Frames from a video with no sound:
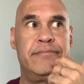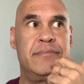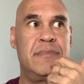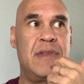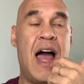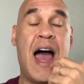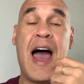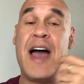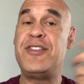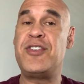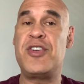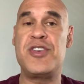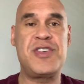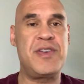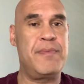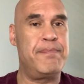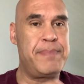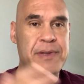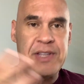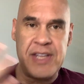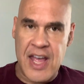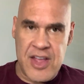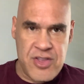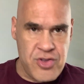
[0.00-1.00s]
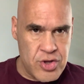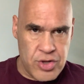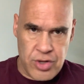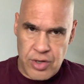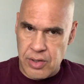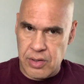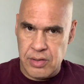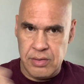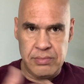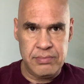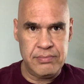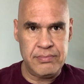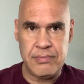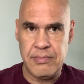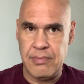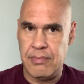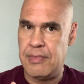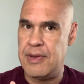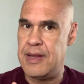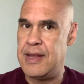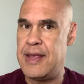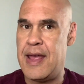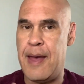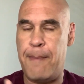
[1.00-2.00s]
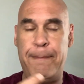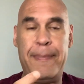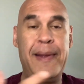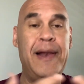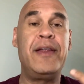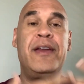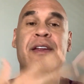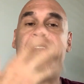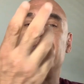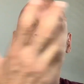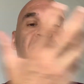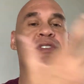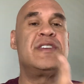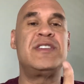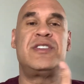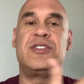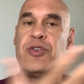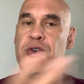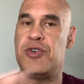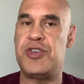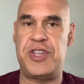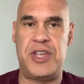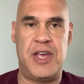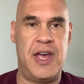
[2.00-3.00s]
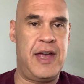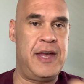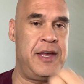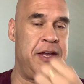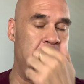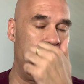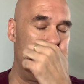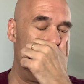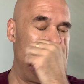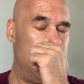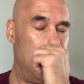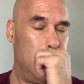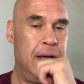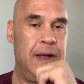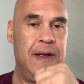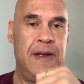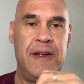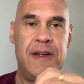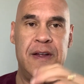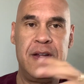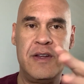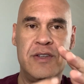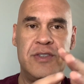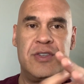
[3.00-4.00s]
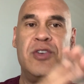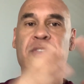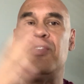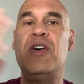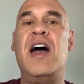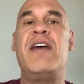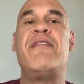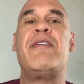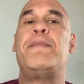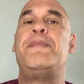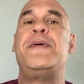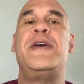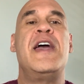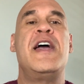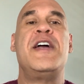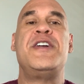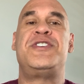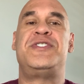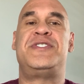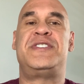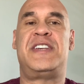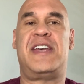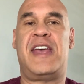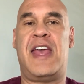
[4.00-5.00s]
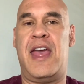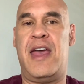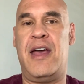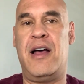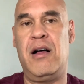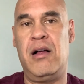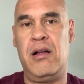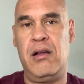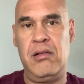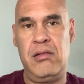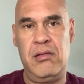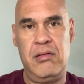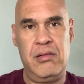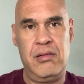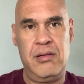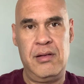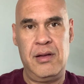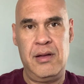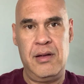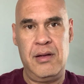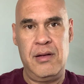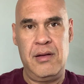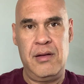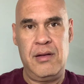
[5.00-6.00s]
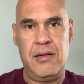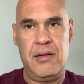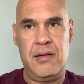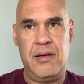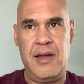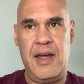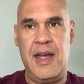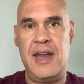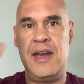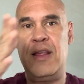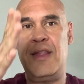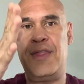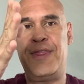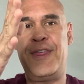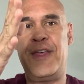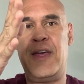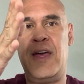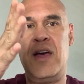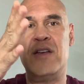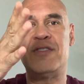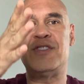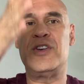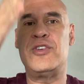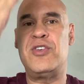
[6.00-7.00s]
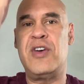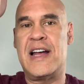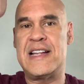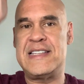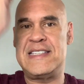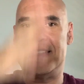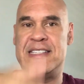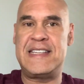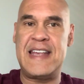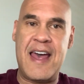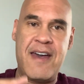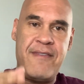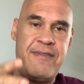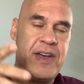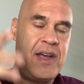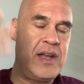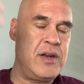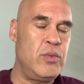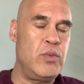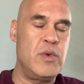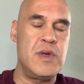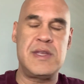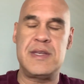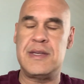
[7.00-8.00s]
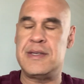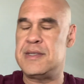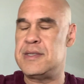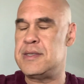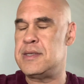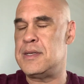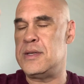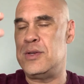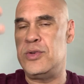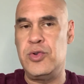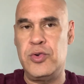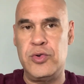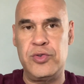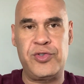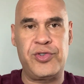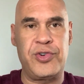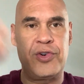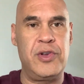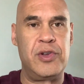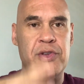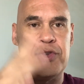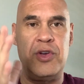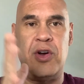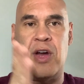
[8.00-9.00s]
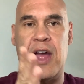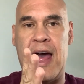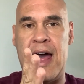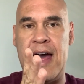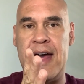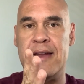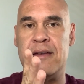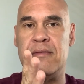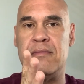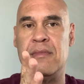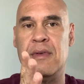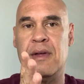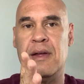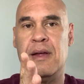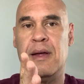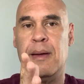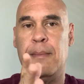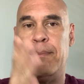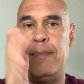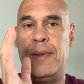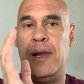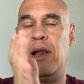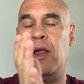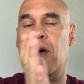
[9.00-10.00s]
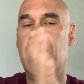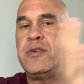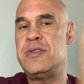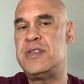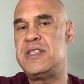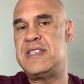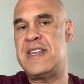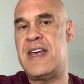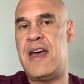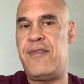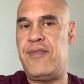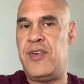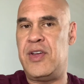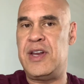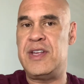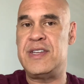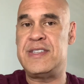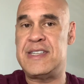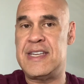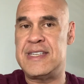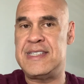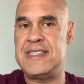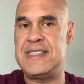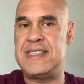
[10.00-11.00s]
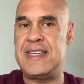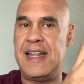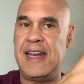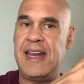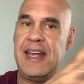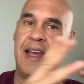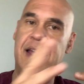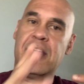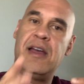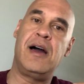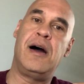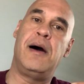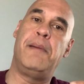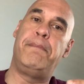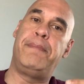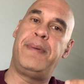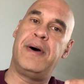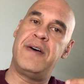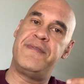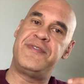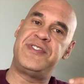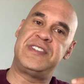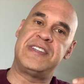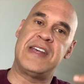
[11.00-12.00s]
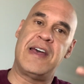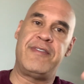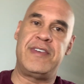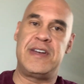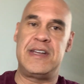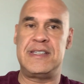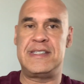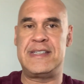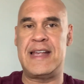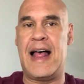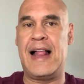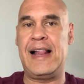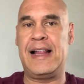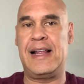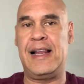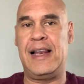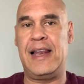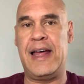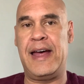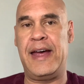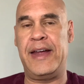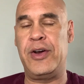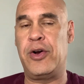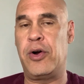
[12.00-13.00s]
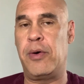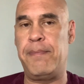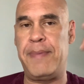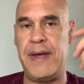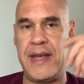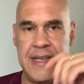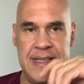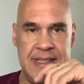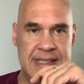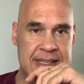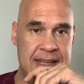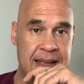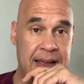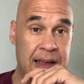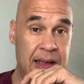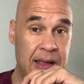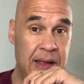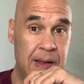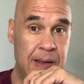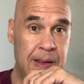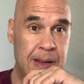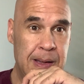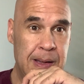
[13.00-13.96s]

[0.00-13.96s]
hydrogen potential, the ability to dissociate, So you have a pH scale. Anything, so you got 7, which is neutral. You got below 7 is acidic. Above 7 is alkaline or basic.